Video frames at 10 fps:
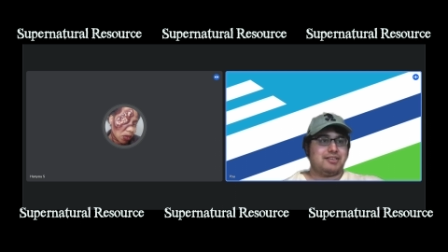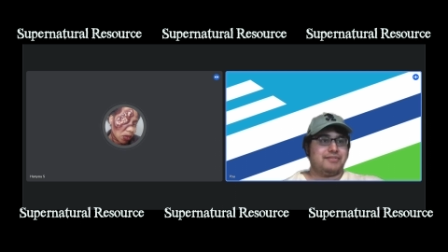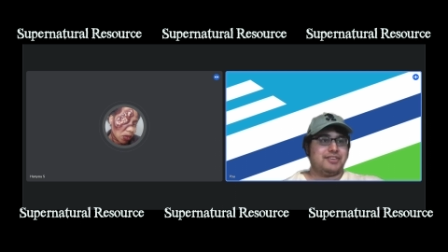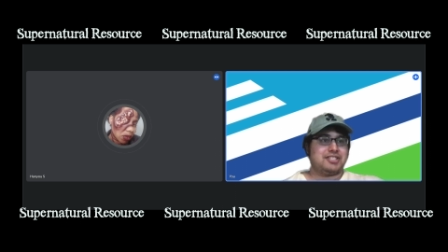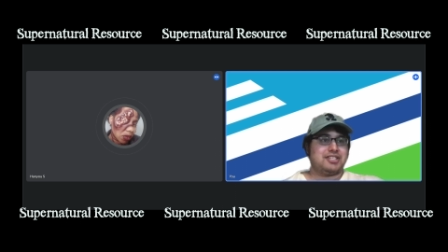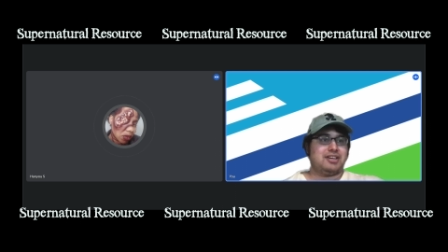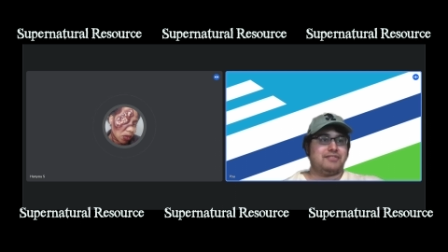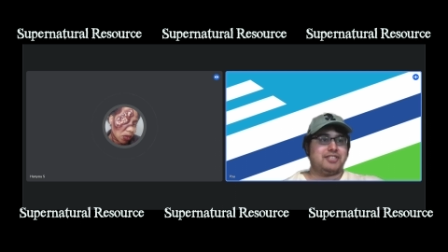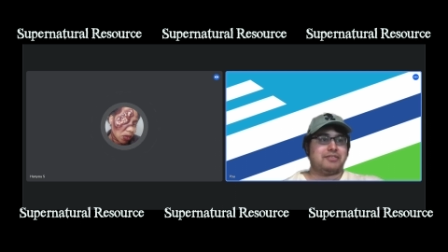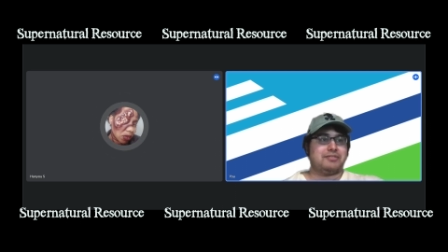division of
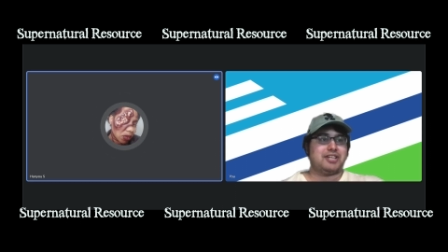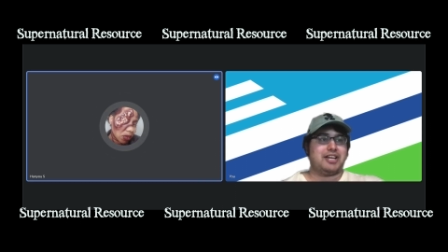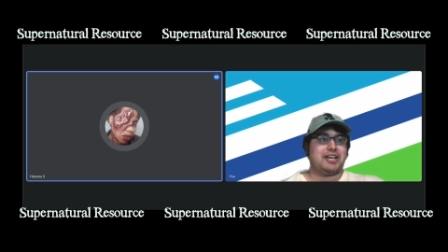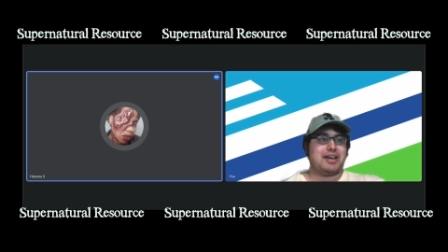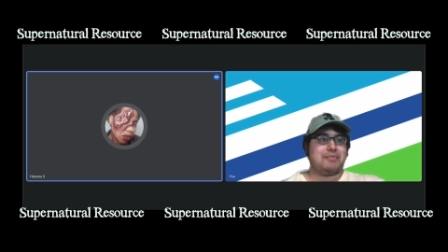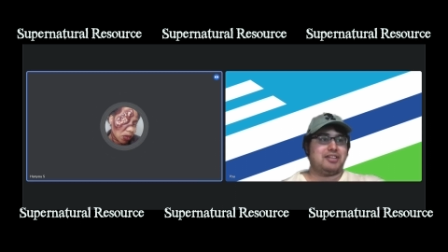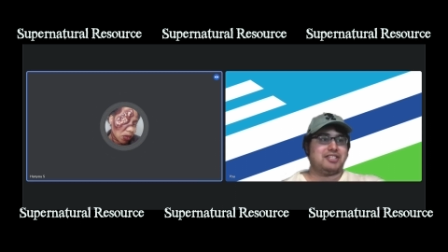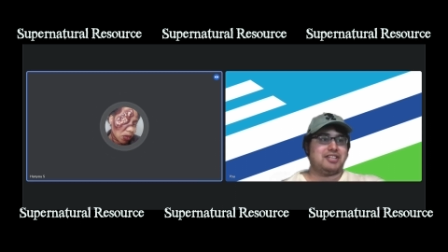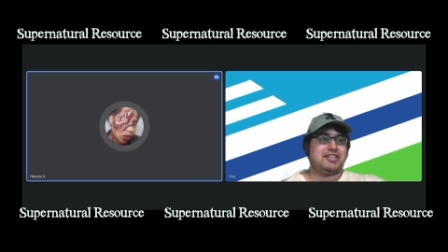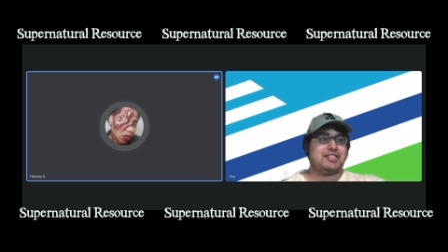General Dynamics
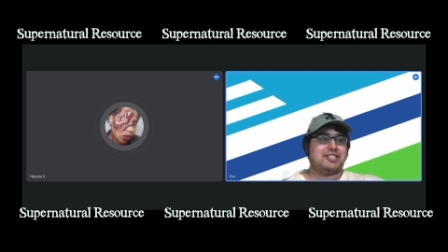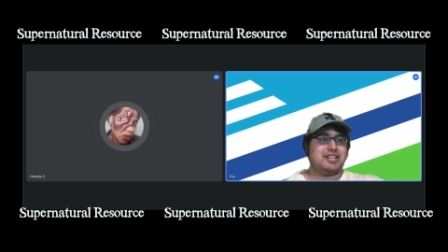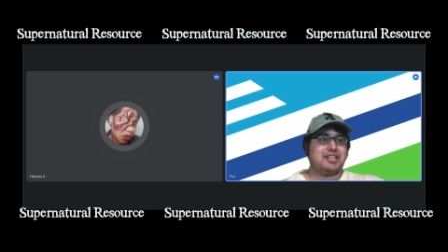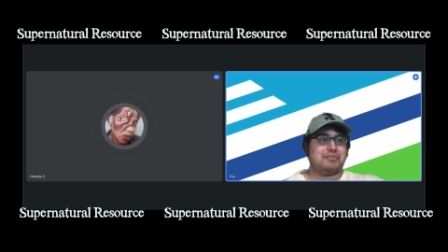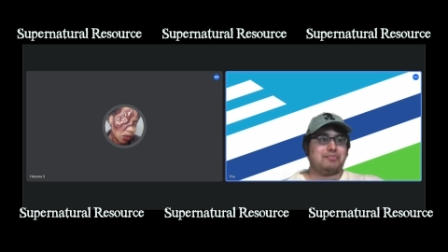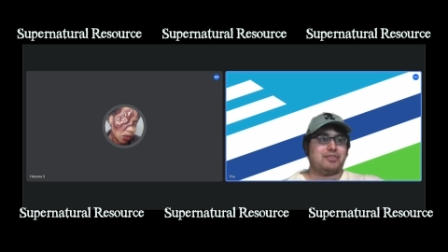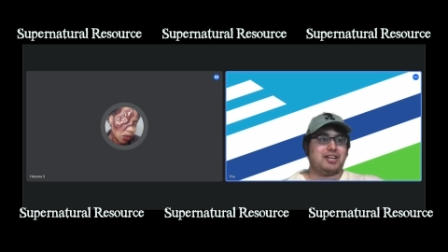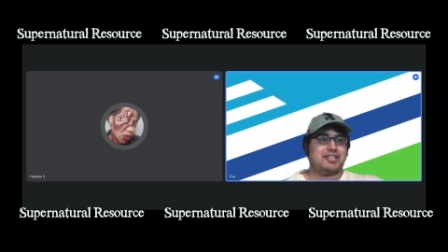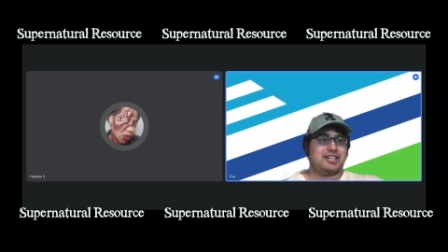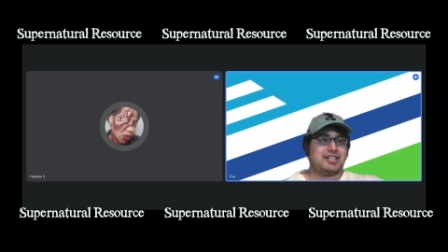initiated the
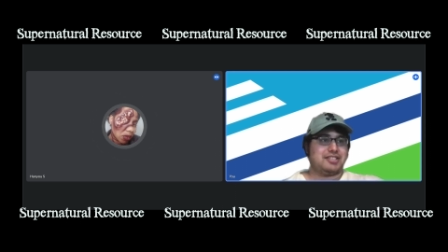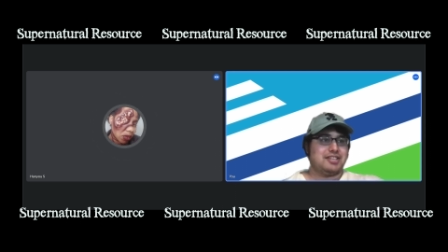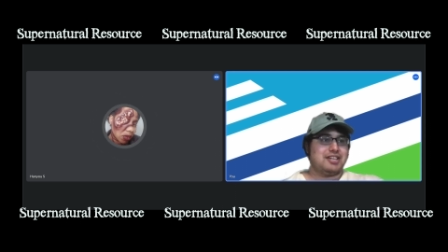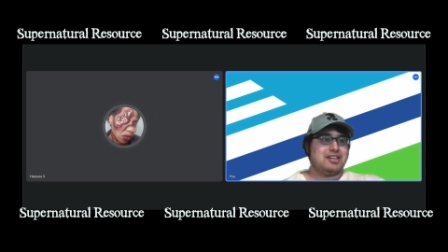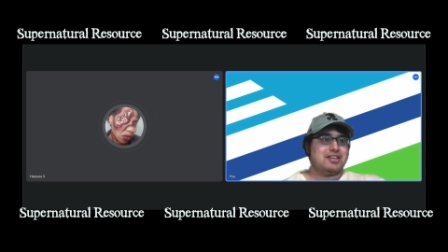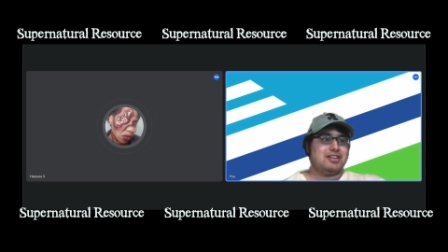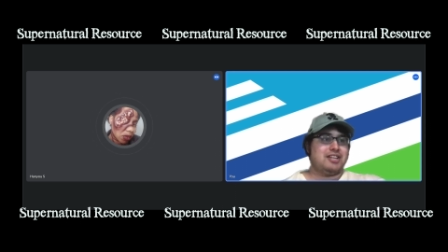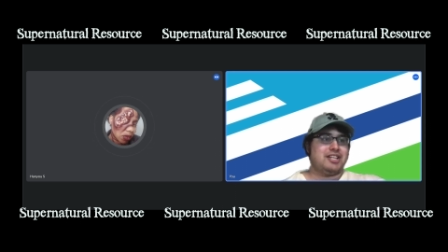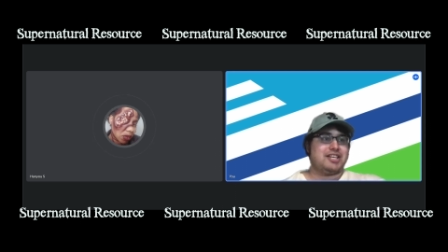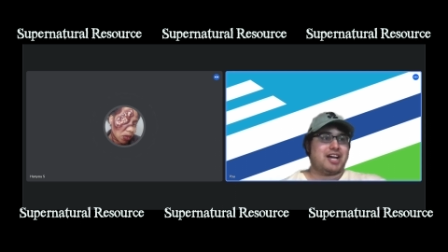project
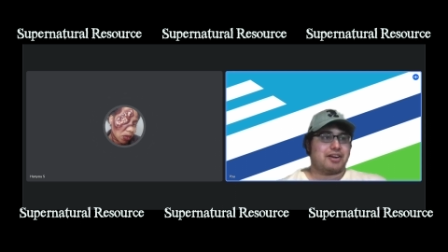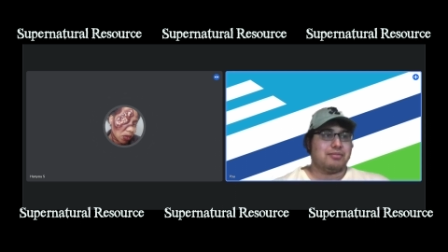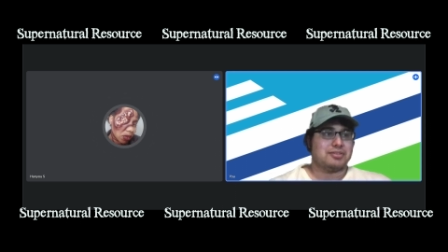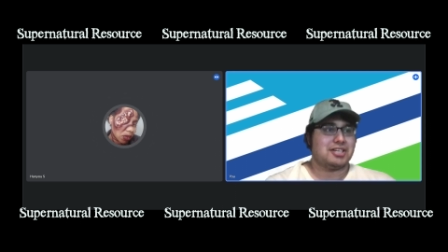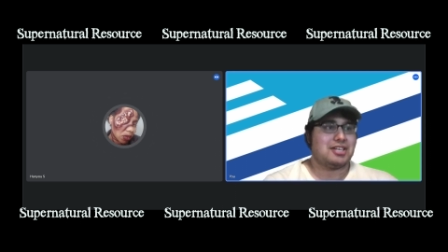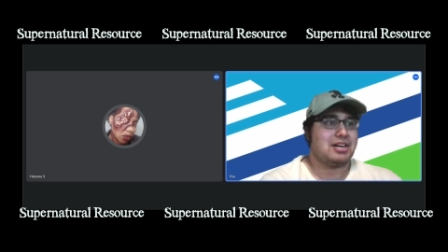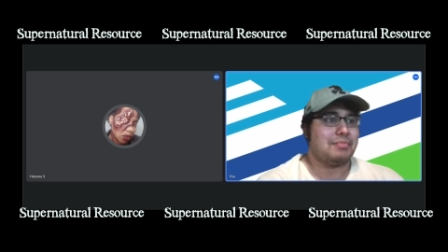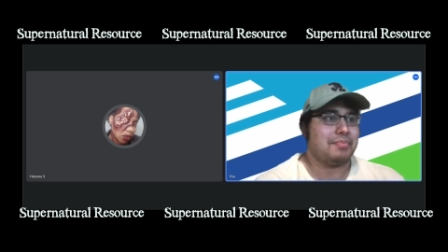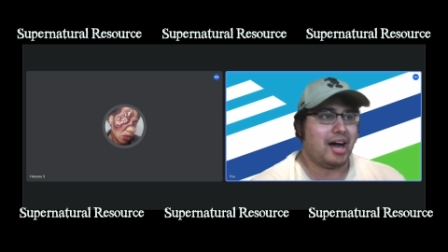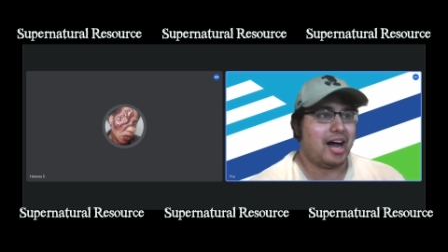entitled
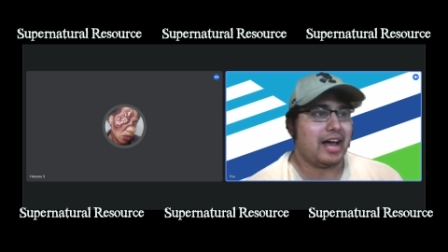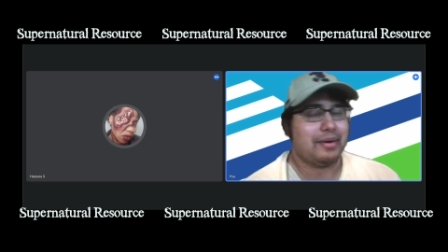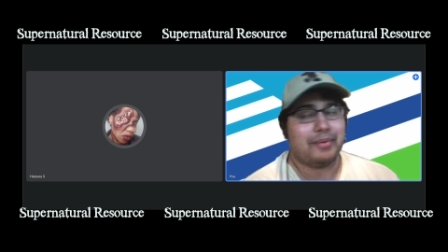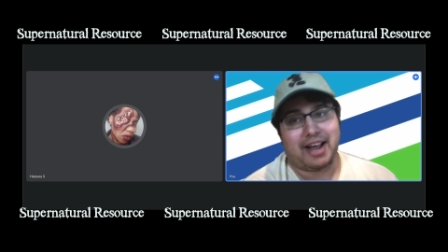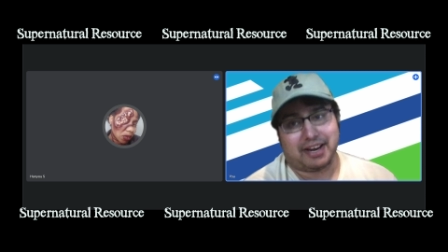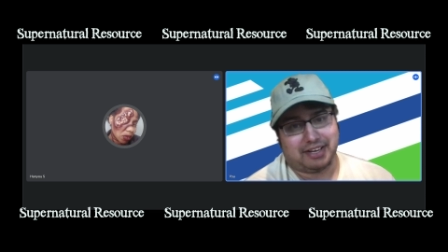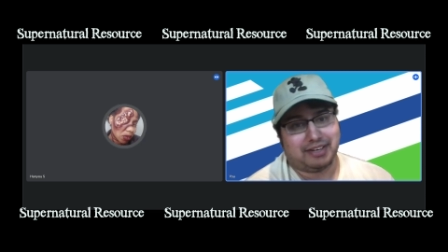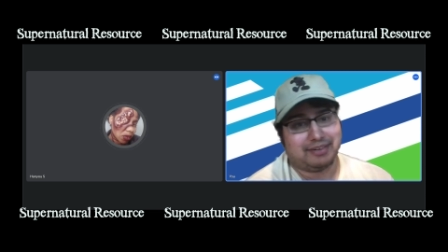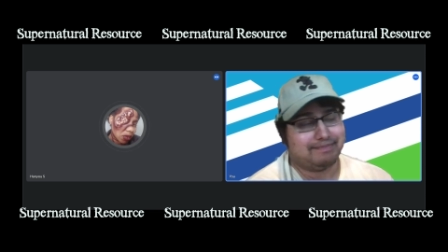Wacket.